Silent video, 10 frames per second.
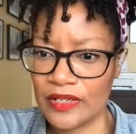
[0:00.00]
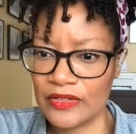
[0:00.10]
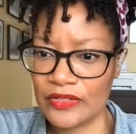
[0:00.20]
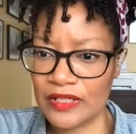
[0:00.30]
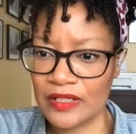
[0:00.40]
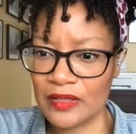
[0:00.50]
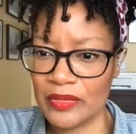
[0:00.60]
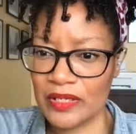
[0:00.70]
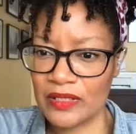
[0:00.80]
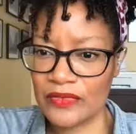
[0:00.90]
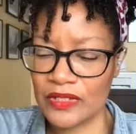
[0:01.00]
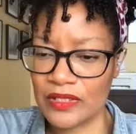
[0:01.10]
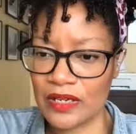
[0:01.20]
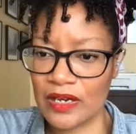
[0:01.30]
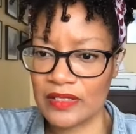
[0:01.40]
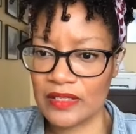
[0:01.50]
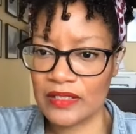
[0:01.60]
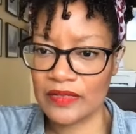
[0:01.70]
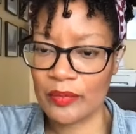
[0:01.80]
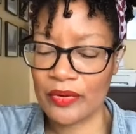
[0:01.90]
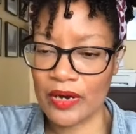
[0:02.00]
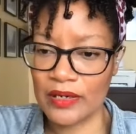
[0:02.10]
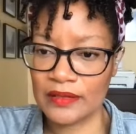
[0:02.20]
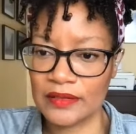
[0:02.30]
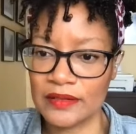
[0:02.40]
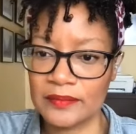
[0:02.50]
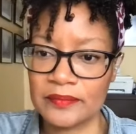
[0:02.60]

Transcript: understanding the benefits of contents of their products.